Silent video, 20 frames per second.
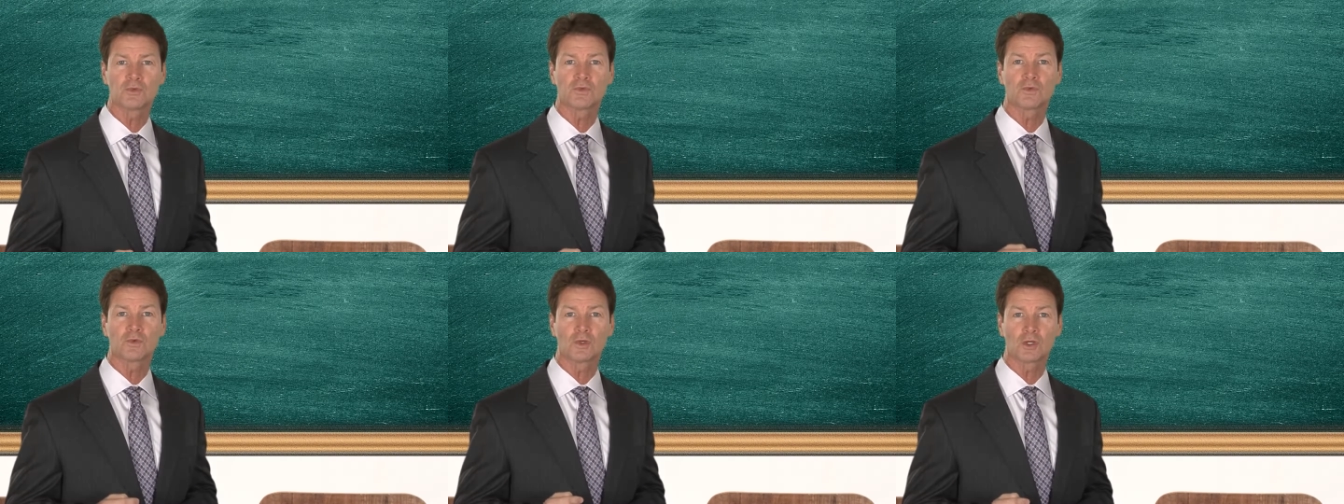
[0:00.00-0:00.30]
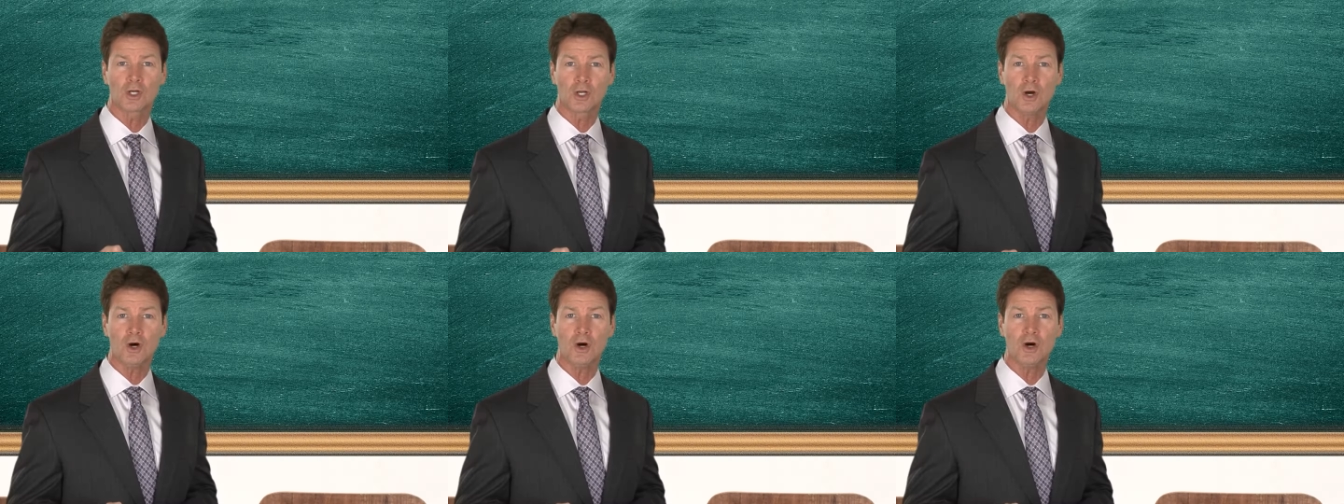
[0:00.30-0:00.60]
for a
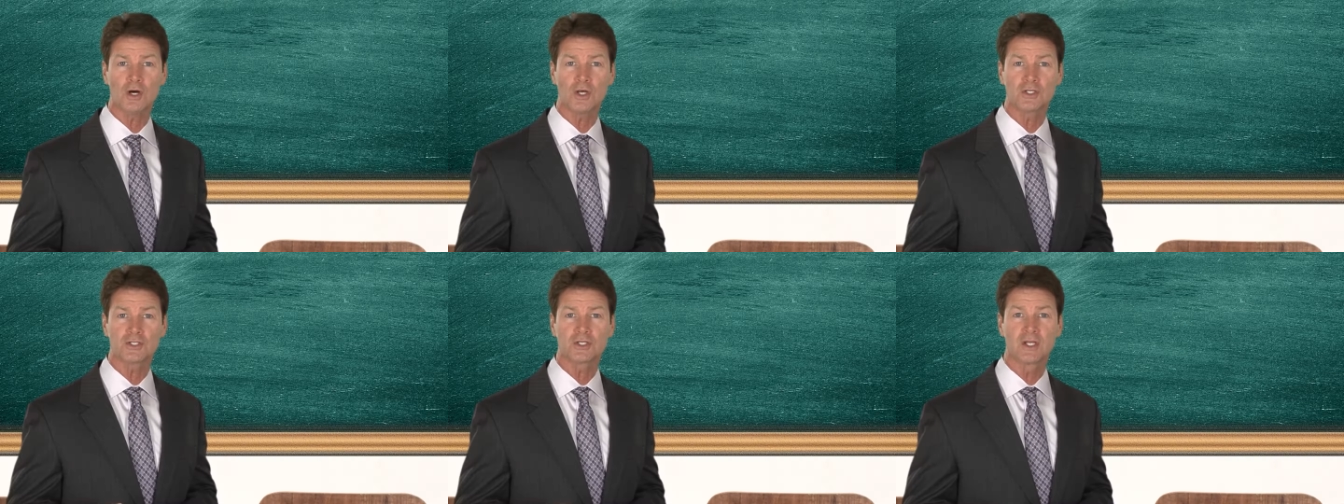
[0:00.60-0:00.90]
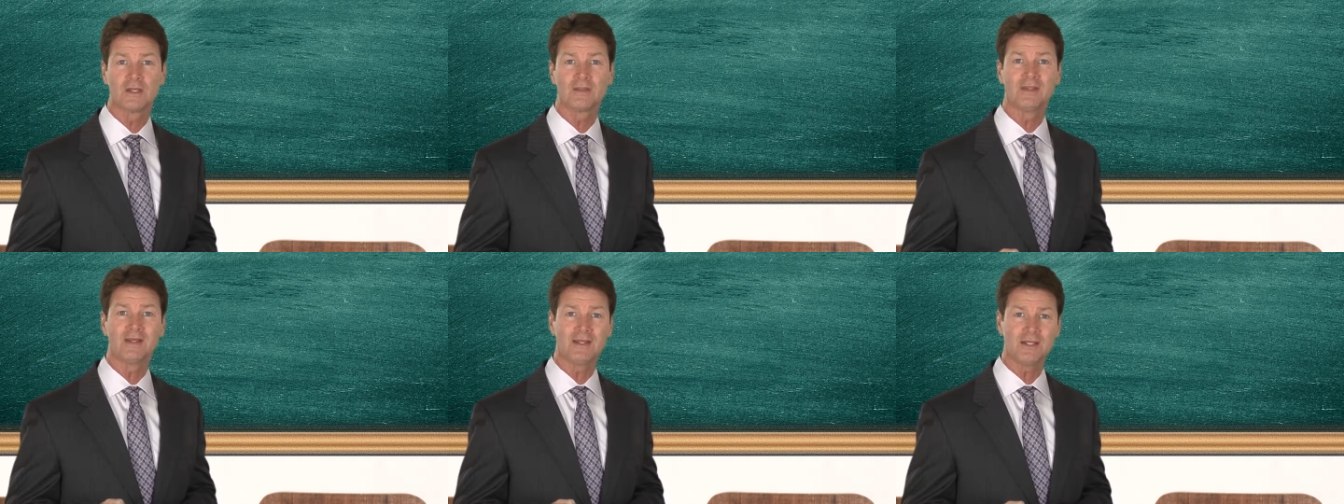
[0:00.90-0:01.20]
cost
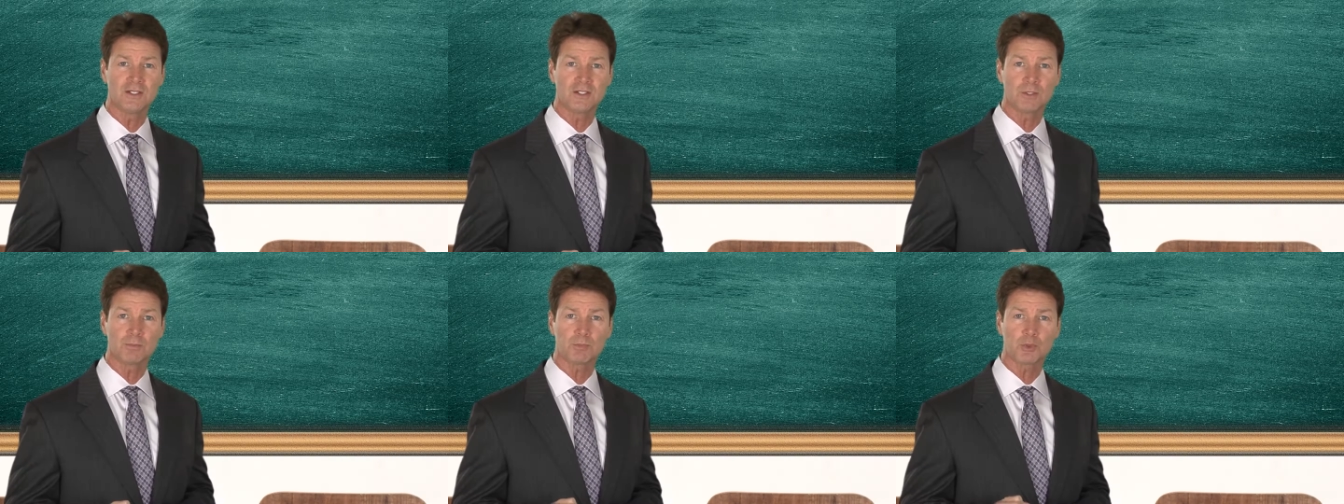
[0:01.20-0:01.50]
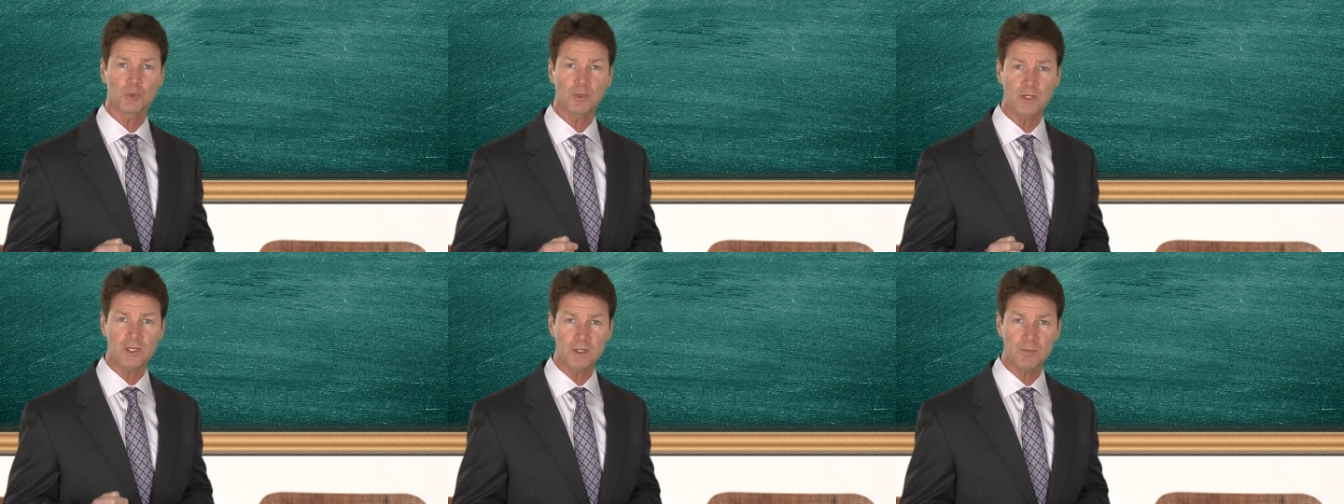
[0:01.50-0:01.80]
that isn't
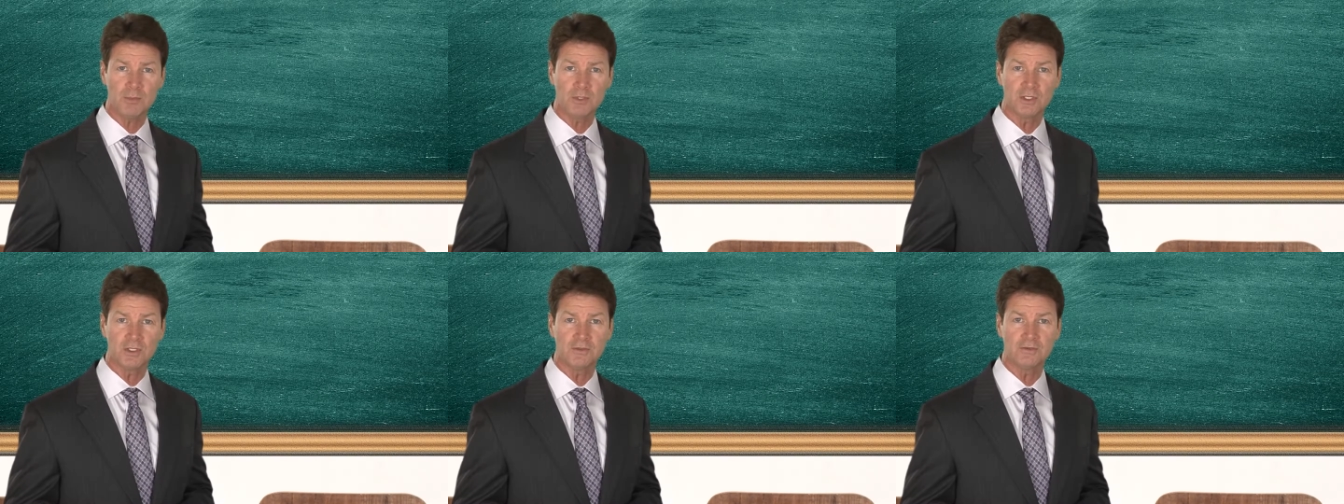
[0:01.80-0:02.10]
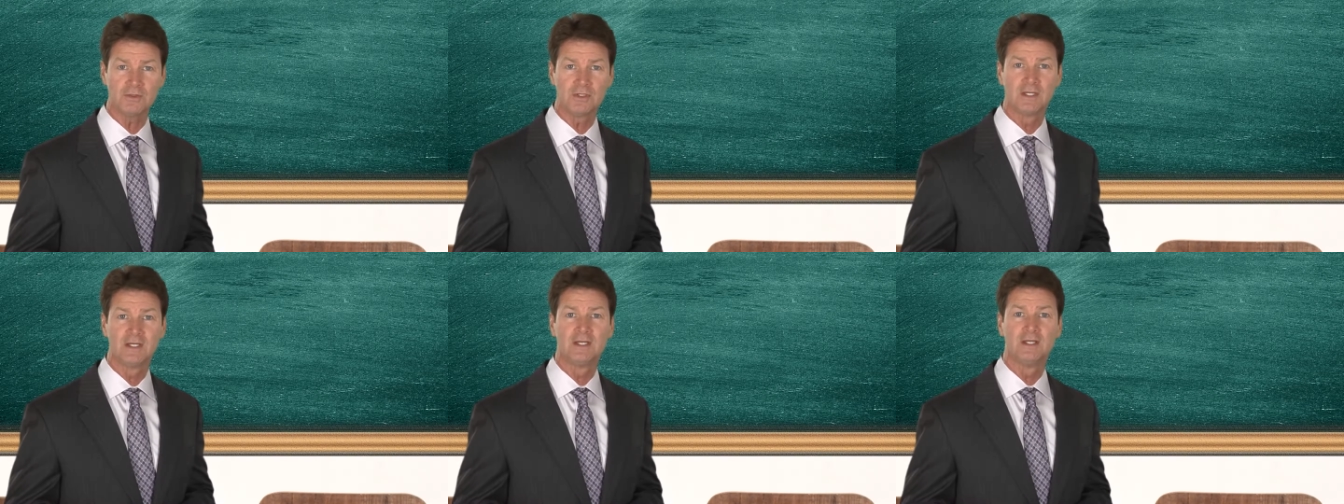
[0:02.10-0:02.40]

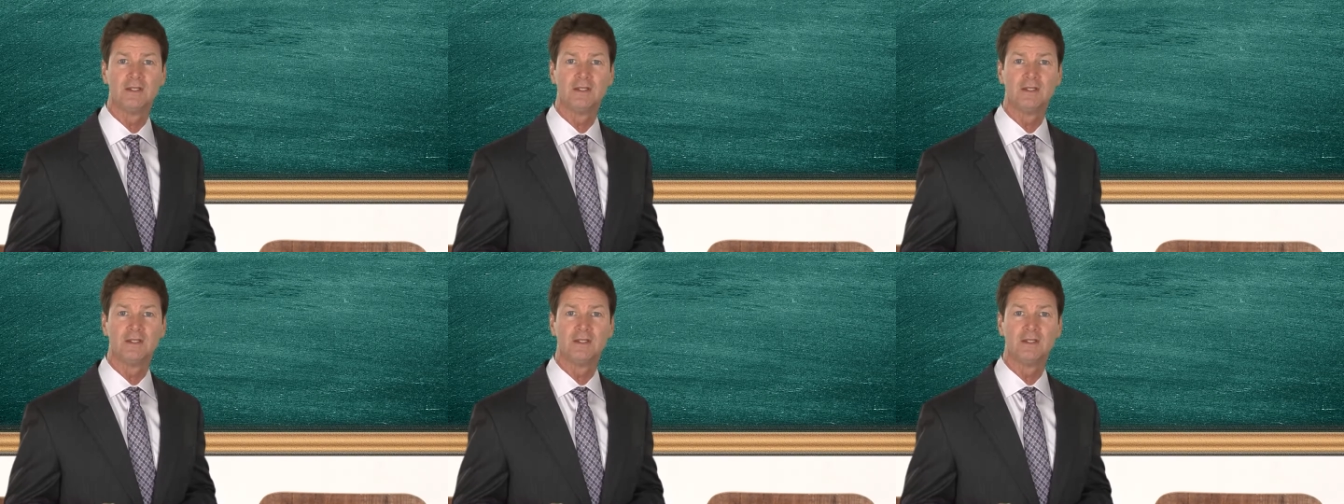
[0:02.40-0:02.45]
prohibitive,